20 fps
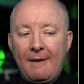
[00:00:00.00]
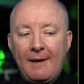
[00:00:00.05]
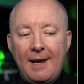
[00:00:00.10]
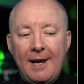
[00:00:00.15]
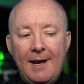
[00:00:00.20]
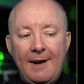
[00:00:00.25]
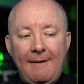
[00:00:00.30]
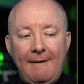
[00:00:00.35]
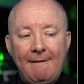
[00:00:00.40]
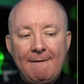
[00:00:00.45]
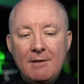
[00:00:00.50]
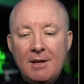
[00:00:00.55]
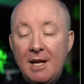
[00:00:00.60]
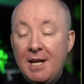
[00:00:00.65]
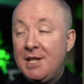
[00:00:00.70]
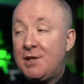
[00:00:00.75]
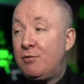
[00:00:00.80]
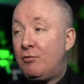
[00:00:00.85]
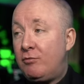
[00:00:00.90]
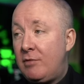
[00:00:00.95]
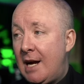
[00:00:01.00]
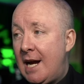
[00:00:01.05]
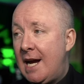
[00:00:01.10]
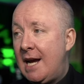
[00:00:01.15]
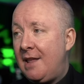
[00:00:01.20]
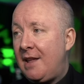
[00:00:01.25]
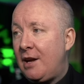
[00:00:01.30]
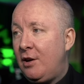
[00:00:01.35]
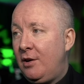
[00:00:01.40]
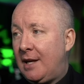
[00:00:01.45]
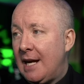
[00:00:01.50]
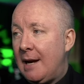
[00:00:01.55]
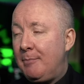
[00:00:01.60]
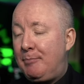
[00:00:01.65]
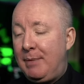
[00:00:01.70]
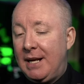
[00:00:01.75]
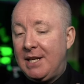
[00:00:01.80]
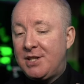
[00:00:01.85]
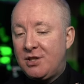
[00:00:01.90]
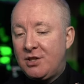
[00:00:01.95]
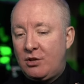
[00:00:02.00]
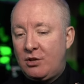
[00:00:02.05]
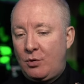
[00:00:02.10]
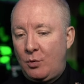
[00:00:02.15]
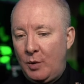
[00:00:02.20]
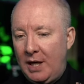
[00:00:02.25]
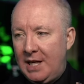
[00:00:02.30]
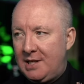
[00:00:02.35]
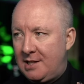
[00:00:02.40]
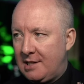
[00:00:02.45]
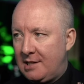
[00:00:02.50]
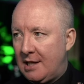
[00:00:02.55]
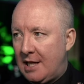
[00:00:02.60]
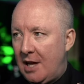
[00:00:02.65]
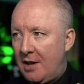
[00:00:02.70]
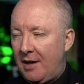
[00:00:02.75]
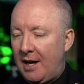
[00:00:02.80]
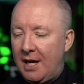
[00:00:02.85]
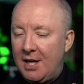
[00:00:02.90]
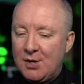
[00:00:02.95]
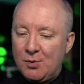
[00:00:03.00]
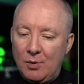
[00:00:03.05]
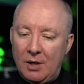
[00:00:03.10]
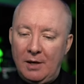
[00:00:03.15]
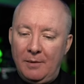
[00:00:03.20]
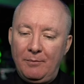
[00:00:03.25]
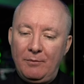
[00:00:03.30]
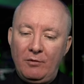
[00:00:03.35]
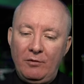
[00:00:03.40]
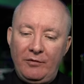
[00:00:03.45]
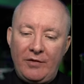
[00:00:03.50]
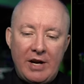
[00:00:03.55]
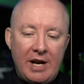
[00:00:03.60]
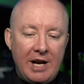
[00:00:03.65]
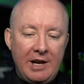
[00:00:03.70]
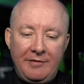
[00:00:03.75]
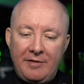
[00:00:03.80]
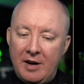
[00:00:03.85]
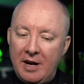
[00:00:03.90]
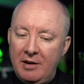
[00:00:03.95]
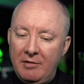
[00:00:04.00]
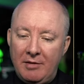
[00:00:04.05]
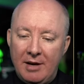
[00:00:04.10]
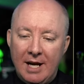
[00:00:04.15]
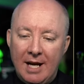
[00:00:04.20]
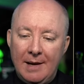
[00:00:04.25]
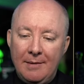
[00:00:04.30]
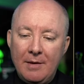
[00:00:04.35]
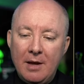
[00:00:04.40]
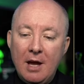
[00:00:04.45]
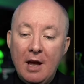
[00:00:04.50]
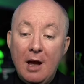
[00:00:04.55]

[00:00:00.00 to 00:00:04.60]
Okay? It's rare that you get big squeezes like that as well. Very, very rare.